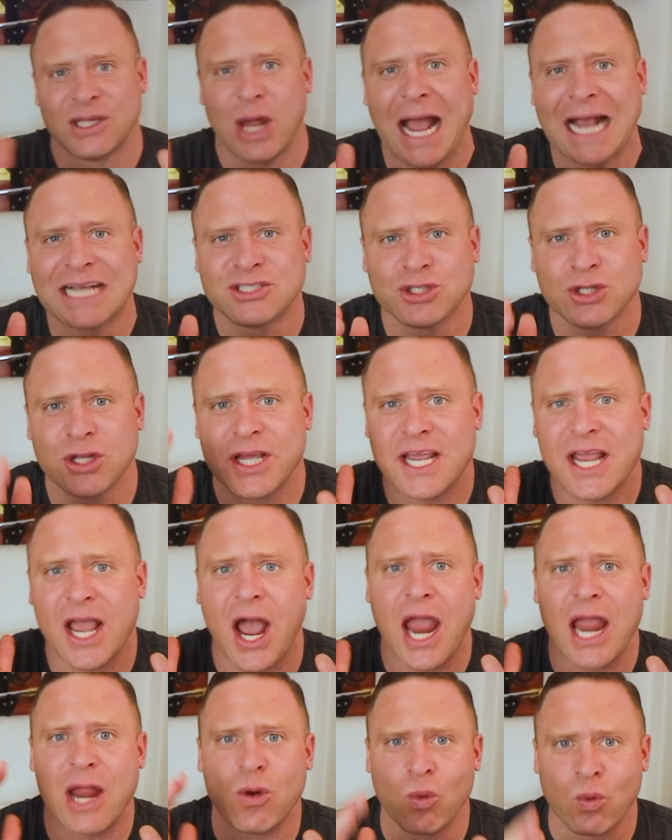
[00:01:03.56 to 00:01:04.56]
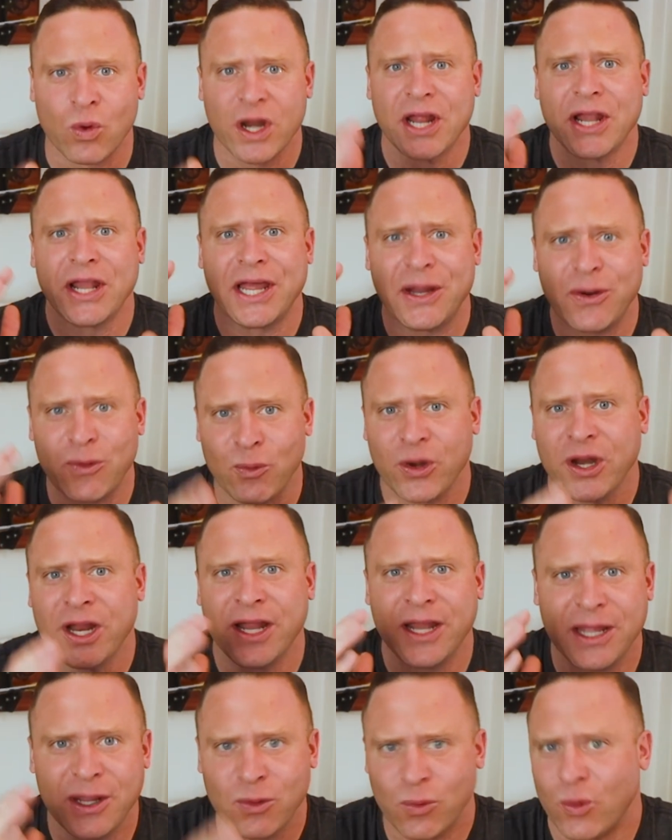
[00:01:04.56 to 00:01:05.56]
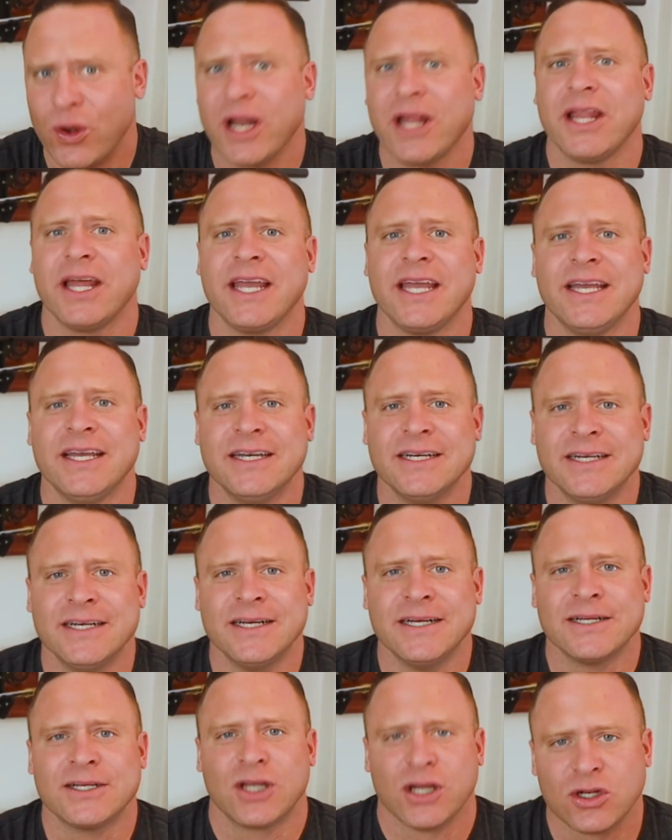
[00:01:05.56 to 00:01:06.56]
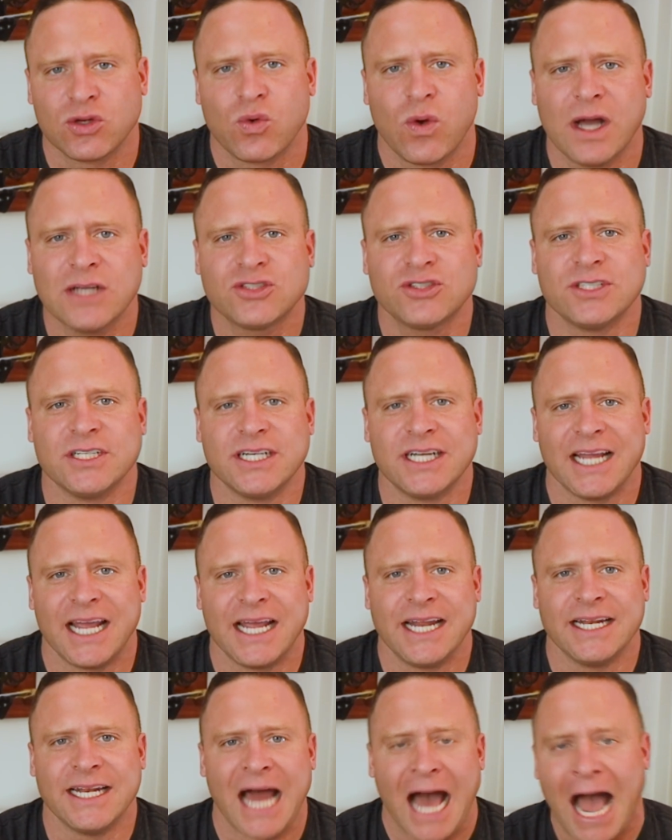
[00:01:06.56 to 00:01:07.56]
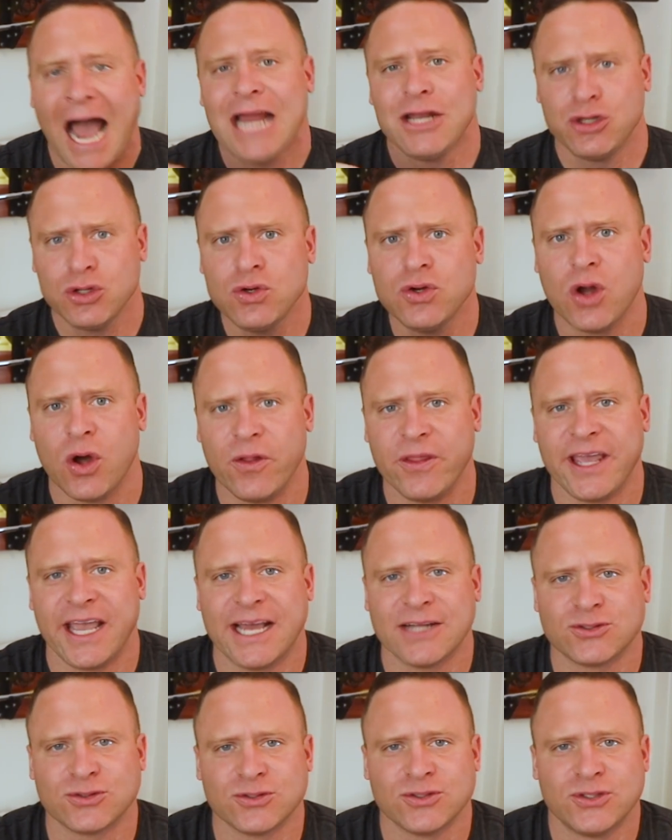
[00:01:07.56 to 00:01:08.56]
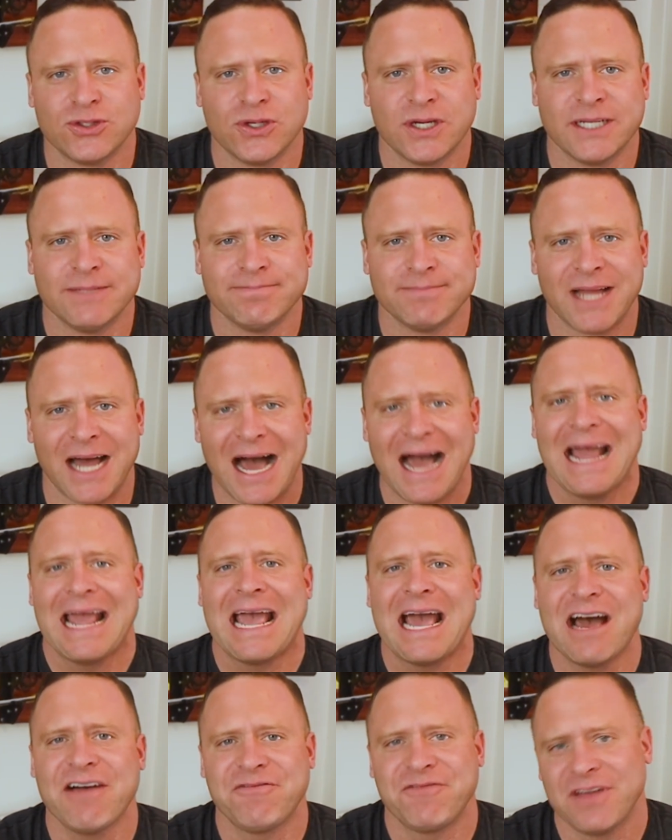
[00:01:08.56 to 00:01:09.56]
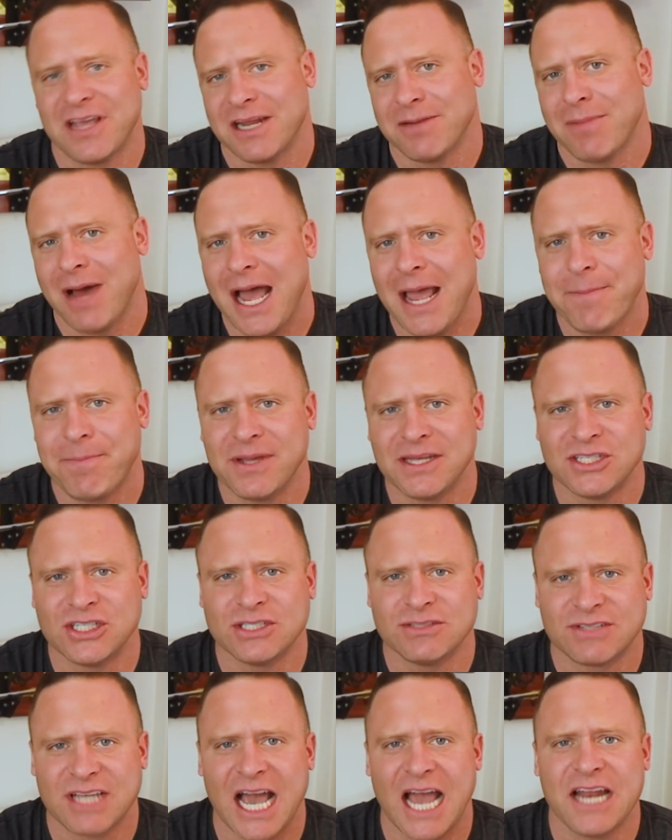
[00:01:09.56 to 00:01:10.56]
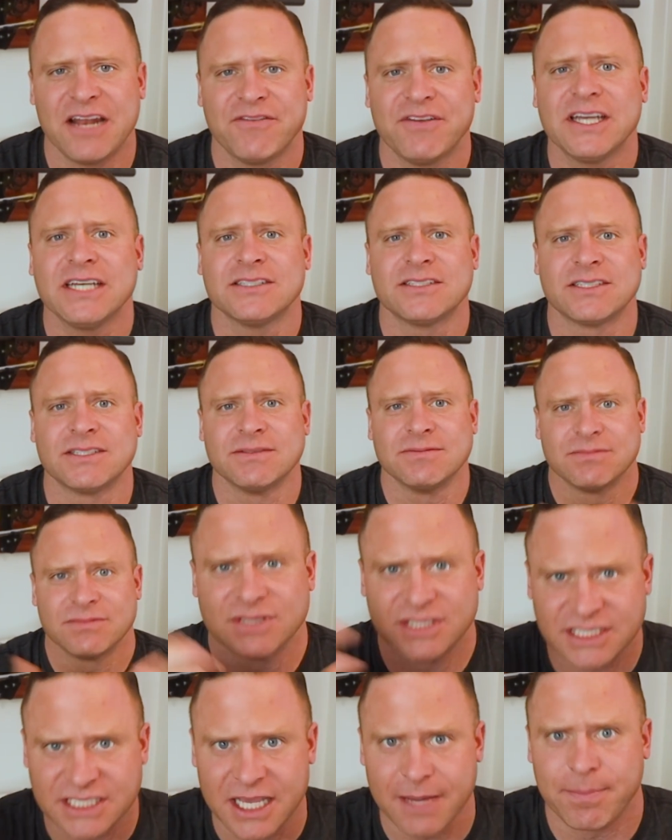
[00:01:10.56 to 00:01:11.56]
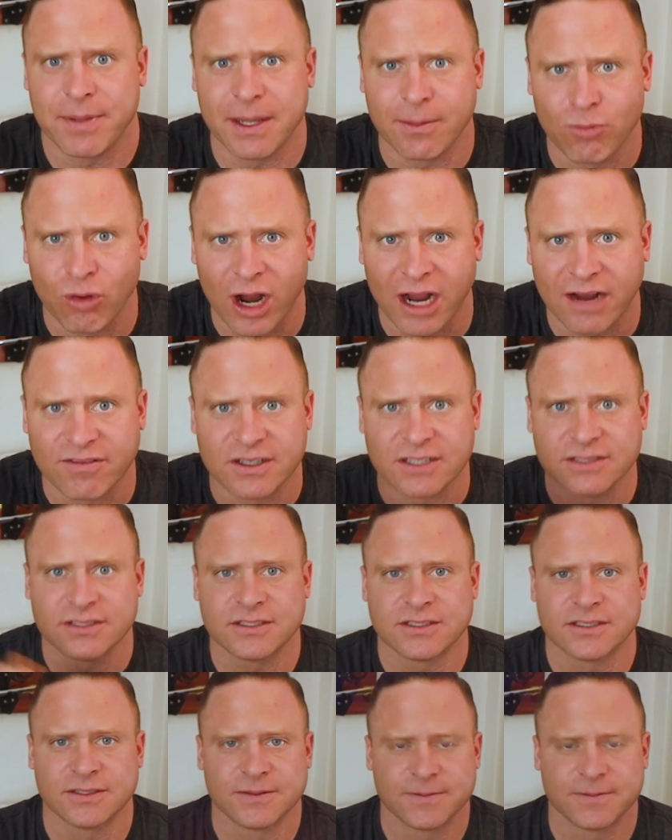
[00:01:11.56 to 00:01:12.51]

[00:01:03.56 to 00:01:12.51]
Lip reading: So actually, a really, really, really good question, and I do know the answer to it. IF, in my opinion, kind of is skipping breakfast.